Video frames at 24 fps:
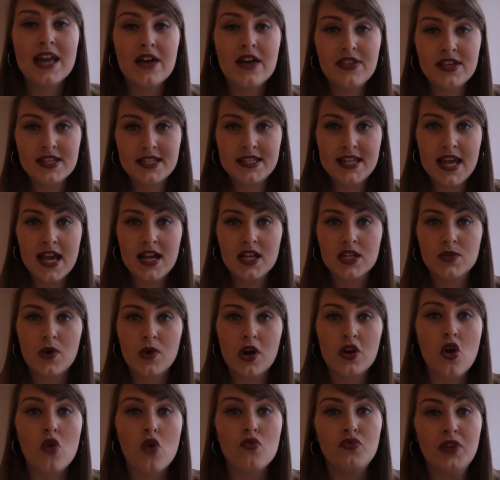Now this next
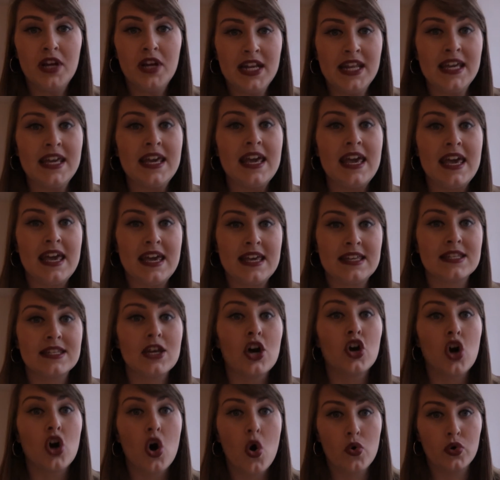one really is a
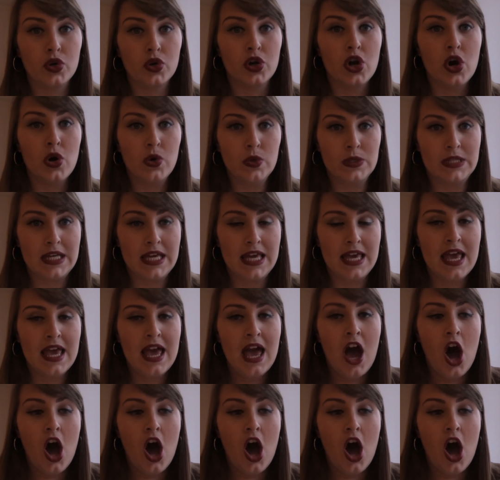golden oldie.